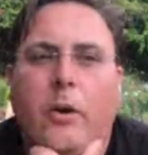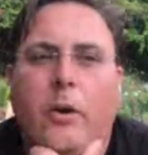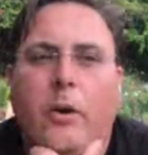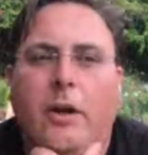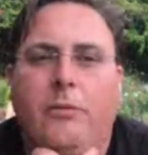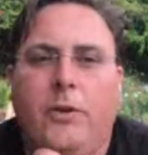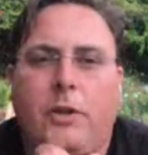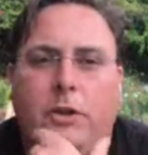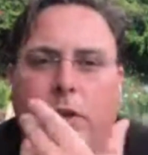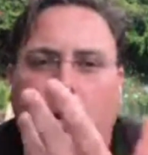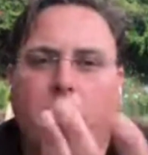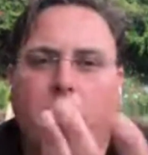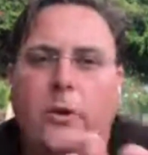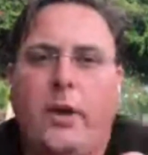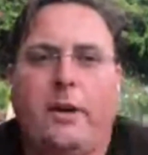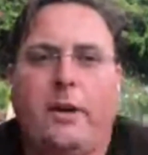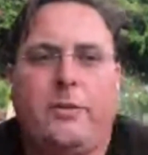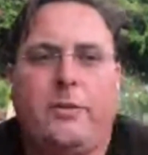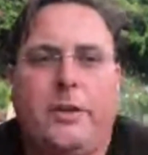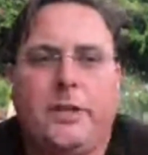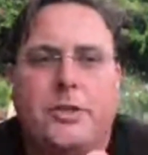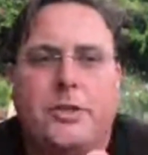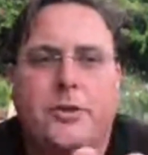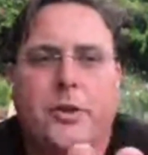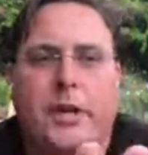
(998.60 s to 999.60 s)
if you don't have
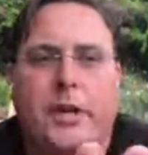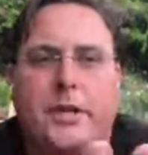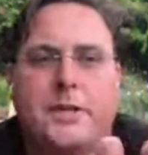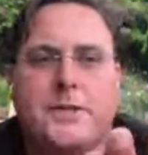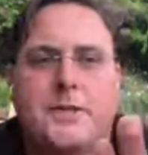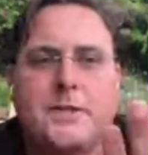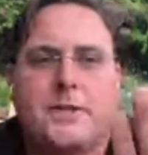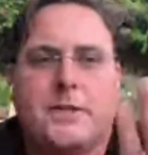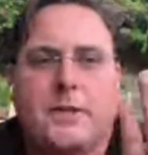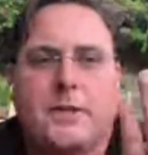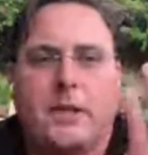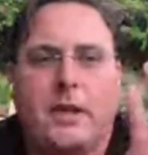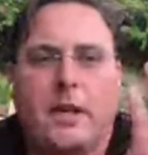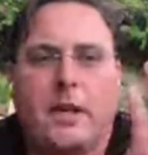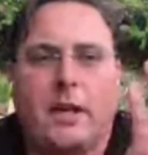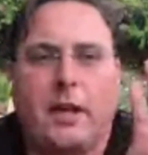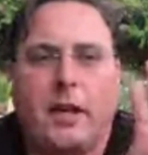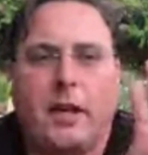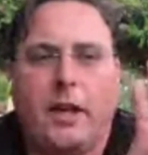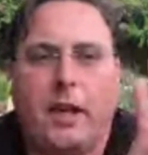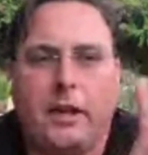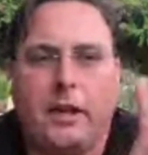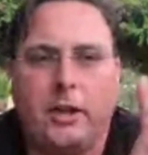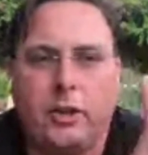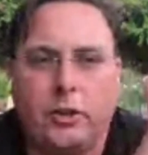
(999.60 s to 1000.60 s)
DTrace
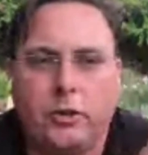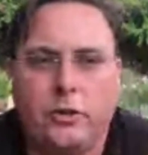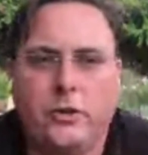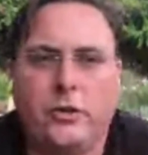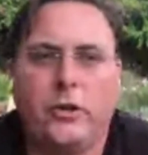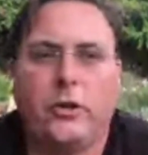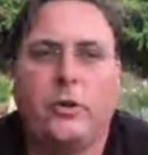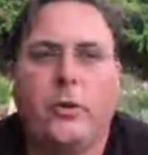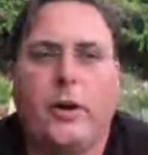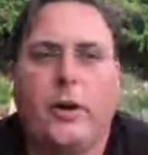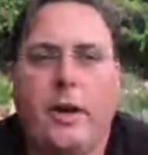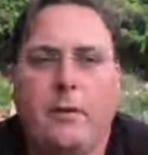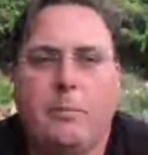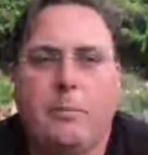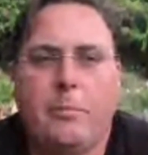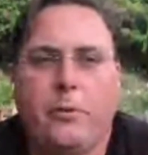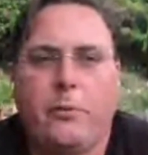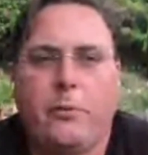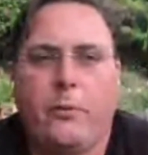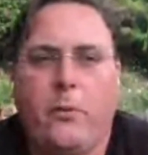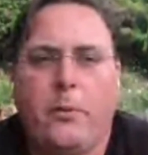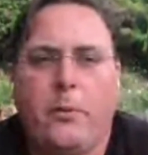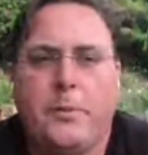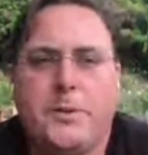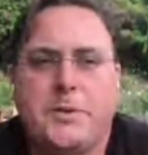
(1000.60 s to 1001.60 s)
and you do have
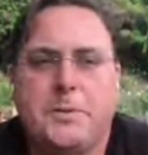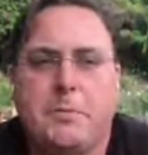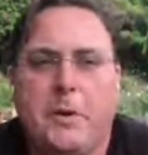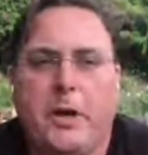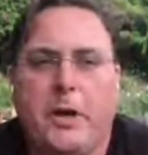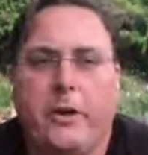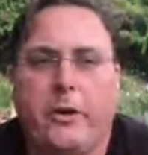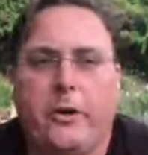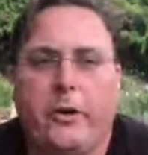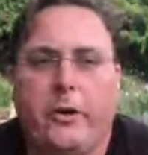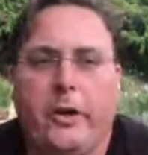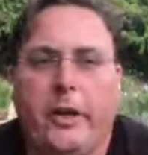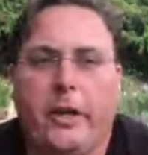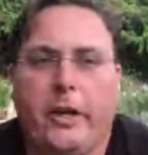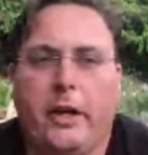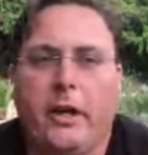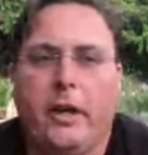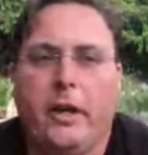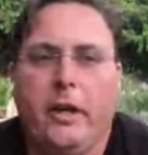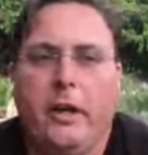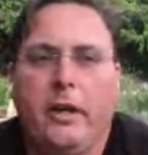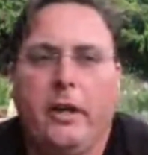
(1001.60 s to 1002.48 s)
performance monitoring,